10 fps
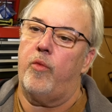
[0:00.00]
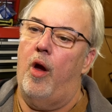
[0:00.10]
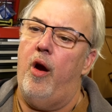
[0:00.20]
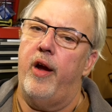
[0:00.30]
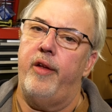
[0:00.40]

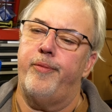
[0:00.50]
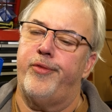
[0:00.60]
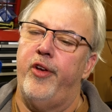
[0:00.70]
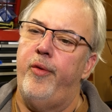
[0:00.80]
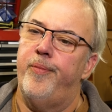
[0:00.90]
All right,
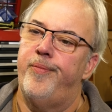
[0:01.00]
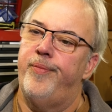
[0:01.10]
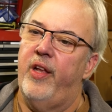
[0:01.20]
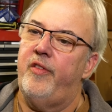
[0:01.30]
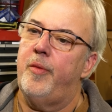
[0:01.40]
so
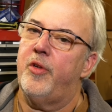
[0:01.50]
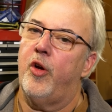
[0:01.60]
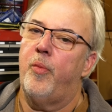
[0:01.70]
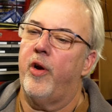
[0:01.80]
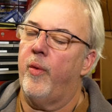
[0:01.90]
that seemed to
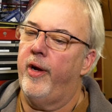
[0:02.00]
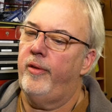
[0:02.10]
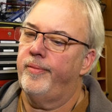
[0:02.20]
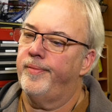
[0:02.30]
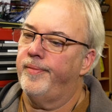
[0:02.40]
go pretty well.